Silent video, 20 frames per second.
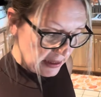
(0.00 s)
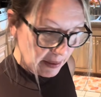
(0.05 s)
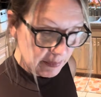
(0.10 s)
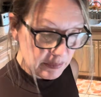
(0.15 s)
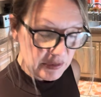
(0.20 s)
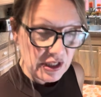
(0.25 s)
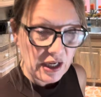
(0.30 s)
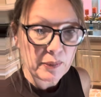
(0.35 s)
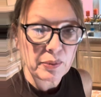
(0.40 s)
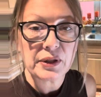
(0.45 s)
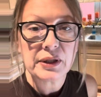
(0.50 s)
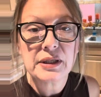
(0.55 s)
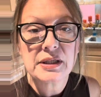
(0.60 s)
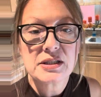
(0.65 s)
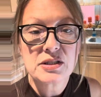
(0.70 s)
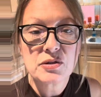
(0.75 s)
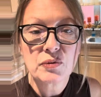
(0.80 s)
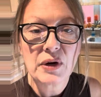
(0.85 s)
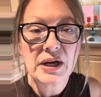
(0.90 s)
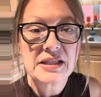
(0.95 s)
I'm doubling
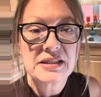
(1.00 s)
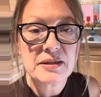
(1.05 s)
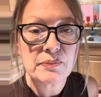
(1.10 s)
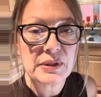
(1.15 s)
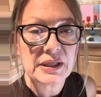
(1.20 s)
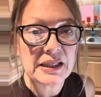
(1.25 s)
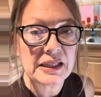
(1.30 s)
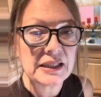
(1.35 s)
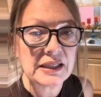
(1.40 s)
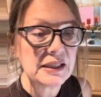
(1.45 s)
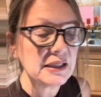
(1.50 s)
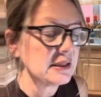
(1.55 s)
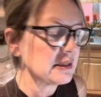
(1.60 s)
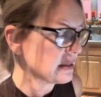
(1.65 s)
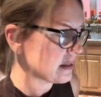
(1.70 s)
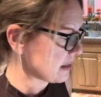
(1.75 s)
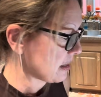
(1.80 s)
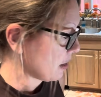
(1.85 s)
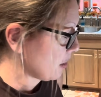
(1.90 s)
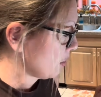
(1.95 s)
this recipe,
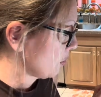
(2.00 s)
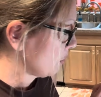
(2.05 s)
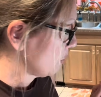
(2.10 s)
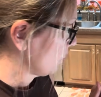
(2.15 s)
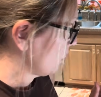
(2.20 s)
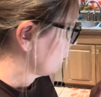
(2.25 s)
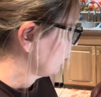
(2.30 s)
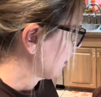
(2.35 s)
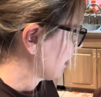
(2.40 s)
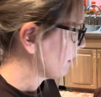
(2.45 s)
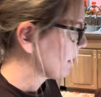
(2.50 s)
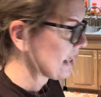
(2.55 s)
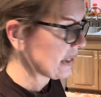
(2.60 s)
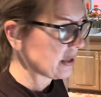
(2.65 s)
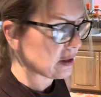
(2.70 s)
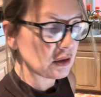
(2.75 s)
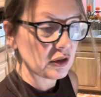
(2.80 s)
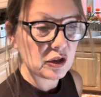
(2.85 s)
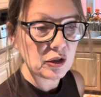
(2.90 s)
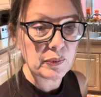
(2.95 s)
so I make a
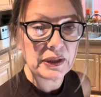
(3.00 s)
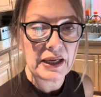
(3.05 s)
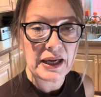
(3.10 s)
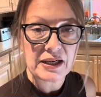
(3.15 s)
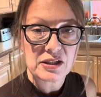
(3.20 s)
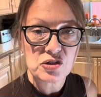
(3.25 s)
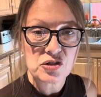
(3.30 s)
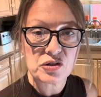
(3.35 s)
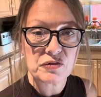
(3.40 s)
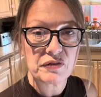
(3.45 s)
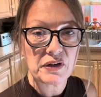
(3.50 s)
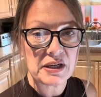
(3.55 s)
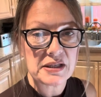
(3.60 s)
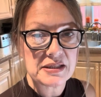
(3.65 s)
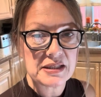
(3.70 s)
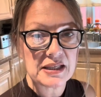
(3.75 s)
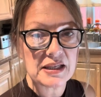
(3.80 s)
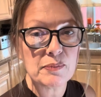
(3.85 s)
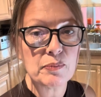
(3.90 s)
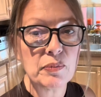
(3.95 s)
little bit extra for us
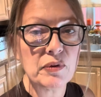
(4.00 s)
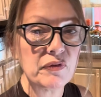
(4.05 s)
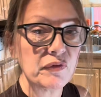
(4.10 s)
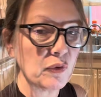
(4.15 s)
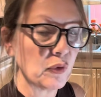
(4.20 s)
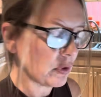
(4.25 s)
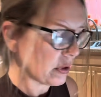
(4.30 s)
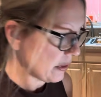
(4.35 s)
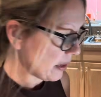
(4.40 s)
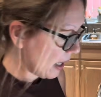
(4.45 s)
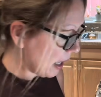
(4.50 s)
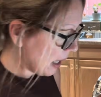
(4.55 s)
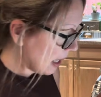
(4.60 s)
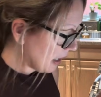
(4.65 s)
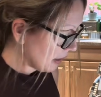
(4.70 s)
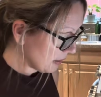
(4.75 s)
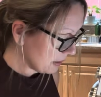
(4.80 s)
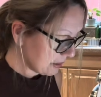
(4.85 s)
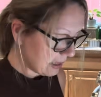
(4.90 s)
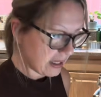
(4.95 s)
to eat before the
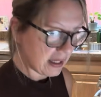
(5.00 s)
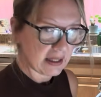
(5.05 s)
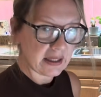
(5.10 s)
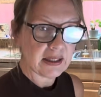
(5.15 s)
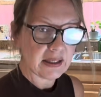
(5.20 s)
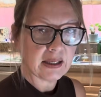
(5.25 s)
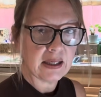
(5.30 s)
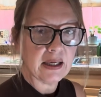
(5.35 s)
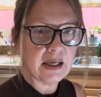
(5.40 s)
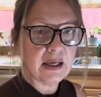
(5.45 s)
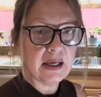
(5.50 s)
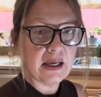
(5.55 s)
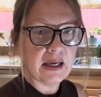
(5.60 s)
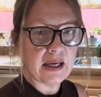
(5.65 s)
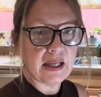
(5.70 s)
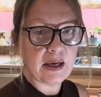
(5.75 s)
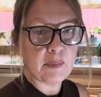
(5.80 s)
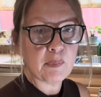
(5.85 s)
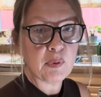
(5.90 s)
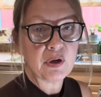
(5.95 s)
holiday,
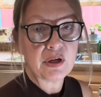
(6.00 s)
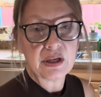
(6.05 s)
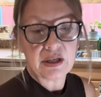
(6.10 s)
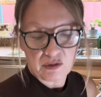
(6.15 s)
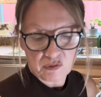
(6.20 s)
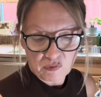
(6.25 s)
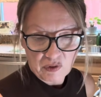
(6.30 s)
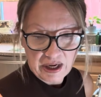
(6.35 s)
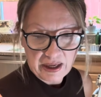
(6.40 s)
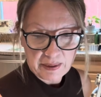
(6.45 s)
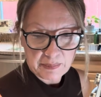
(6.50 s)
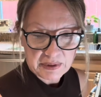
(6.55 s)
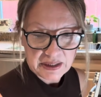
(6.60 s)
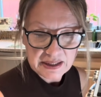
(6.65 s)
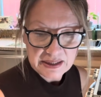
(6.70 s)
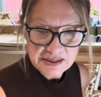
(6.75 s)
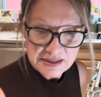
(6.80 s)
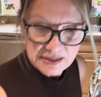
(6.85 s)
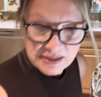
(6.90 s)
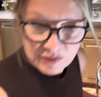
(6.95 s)
and I put it in
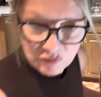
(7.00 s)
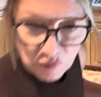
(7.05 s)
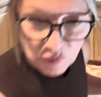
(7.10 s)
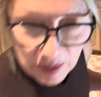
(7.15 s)
ramekins.